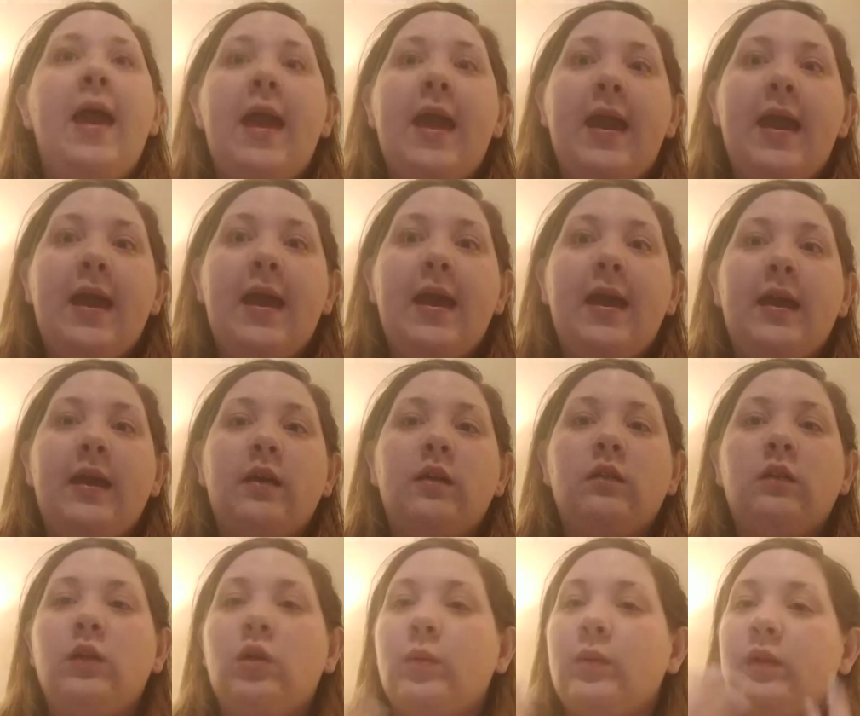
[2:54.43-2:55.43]
a
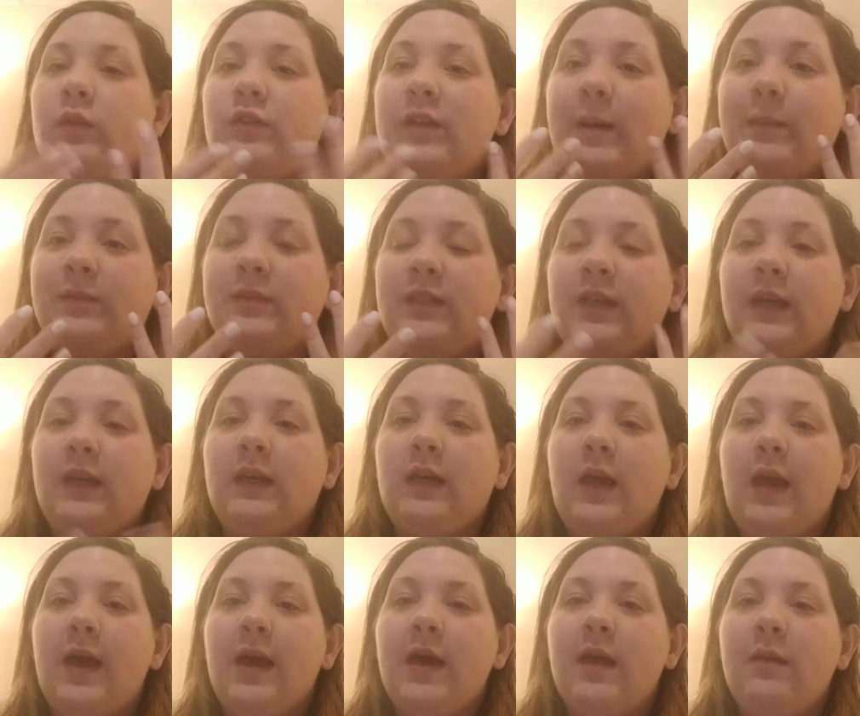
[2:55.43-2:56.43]
little bit of chapstick
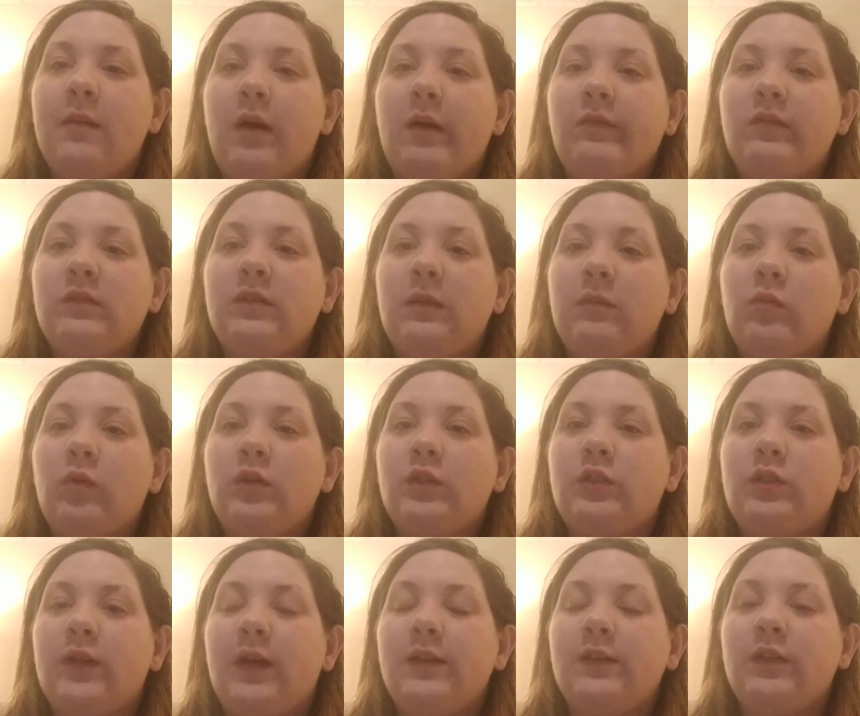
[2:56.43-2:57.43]
and obviously
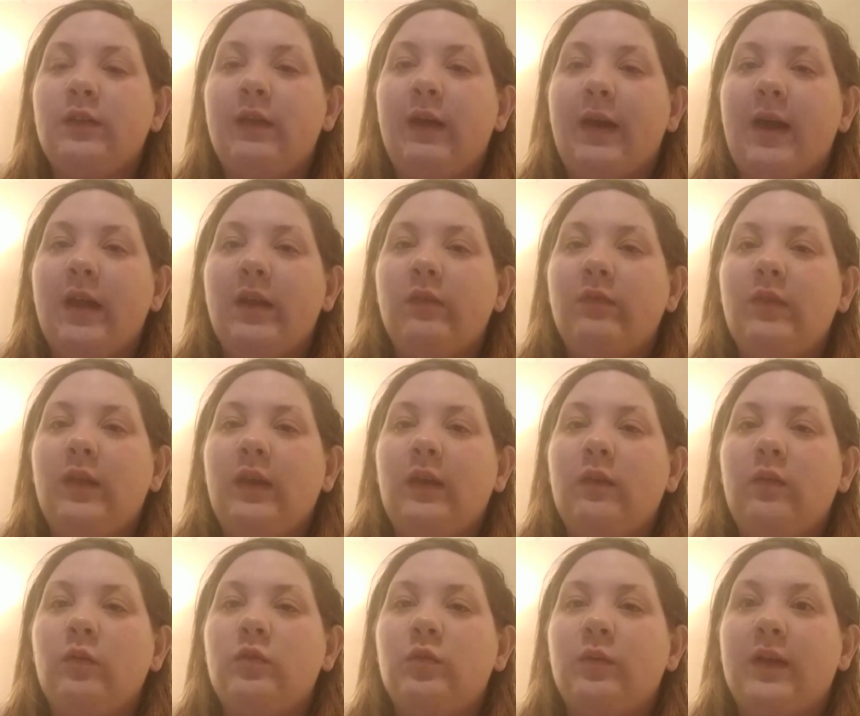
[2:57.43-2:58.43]
moisturizer, that kind of
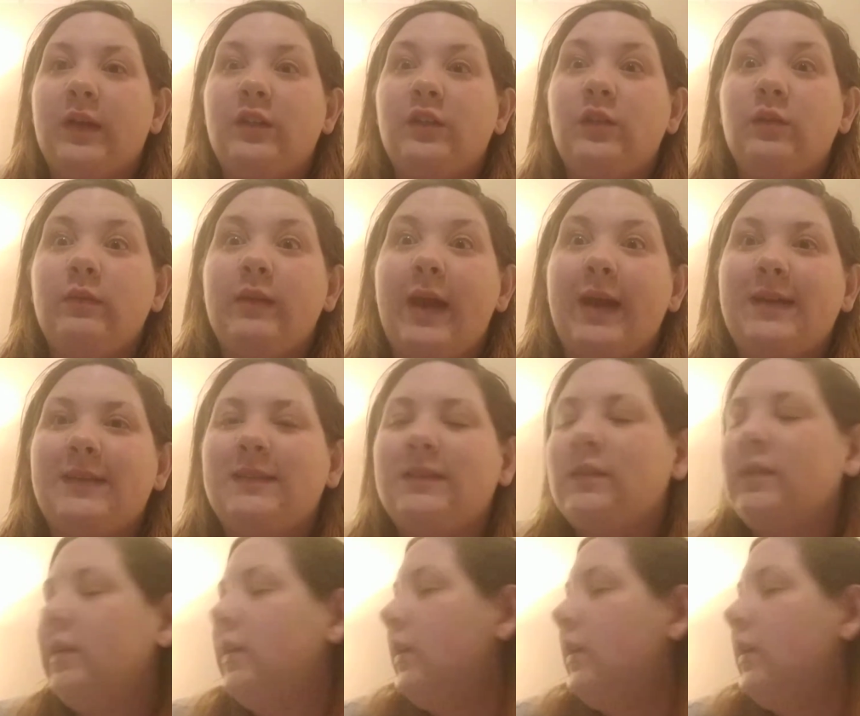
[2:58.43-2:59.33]
thing, which we'll get to next.